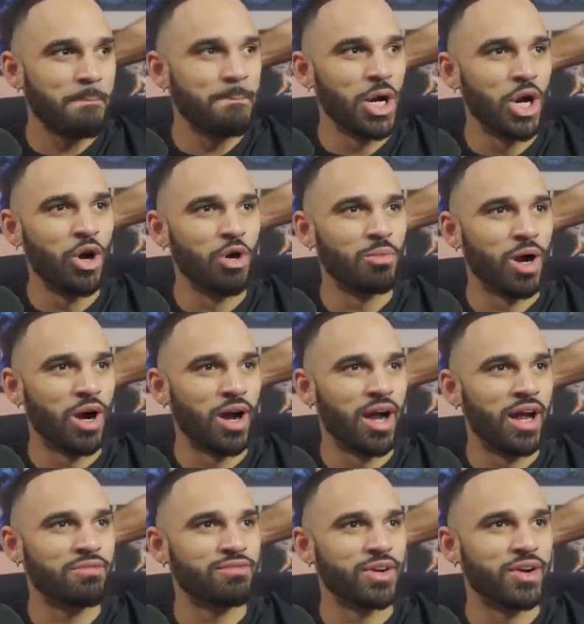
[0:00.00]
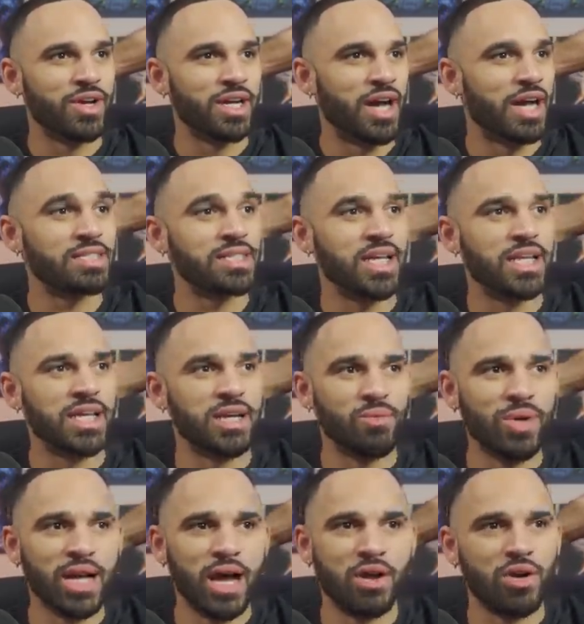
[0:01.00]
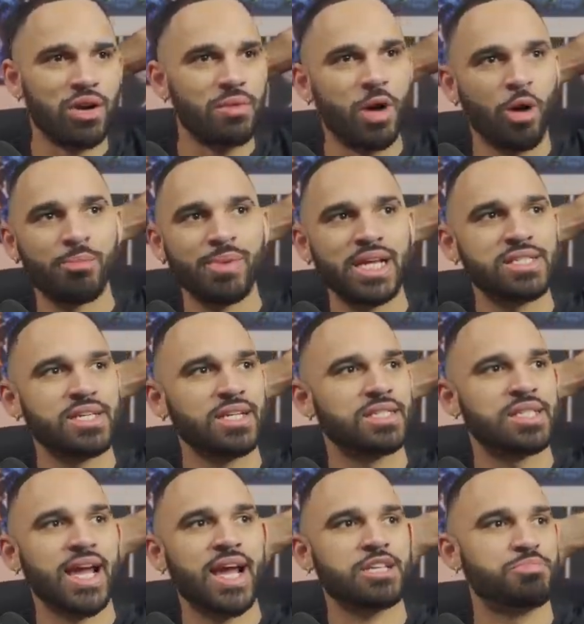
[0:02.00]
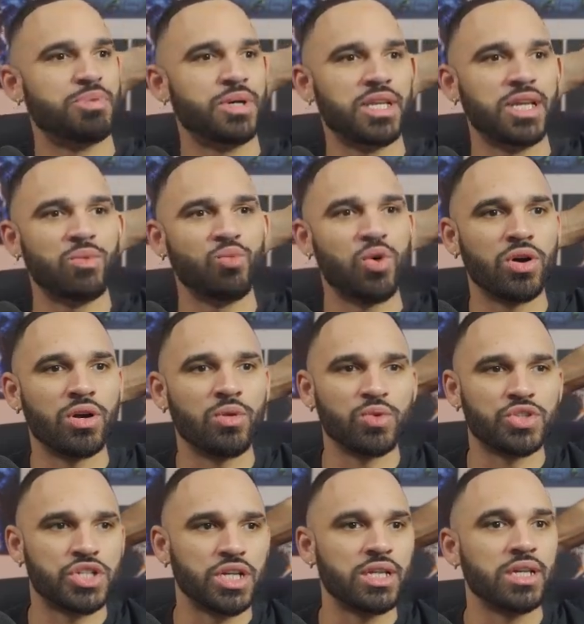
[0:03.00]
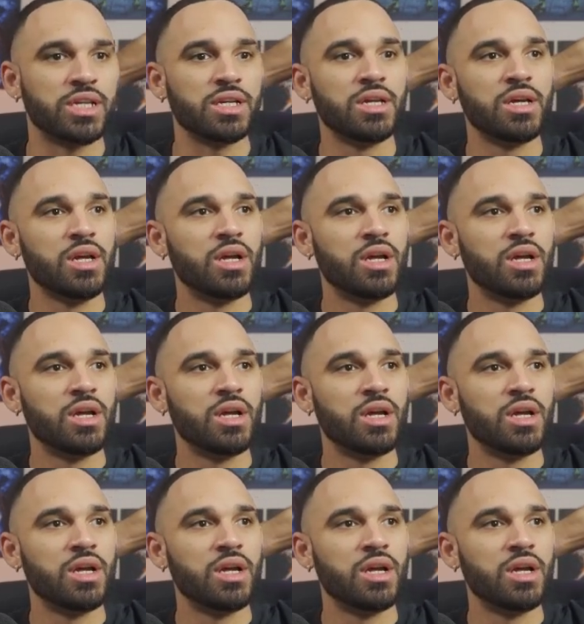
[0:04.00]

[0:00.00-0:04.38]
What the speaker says: Boom. All right, very nice. And then we got our basic attacks putting in work. We're chilling.